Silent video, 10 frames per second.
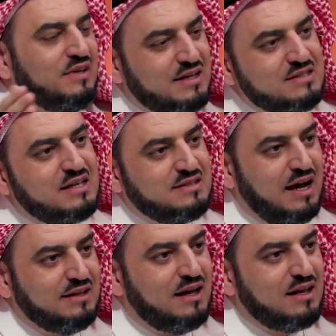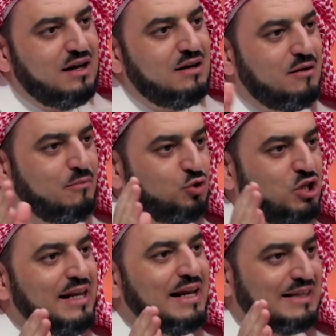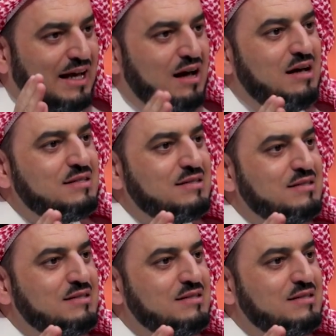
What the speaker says: Will Durant dedicate a volume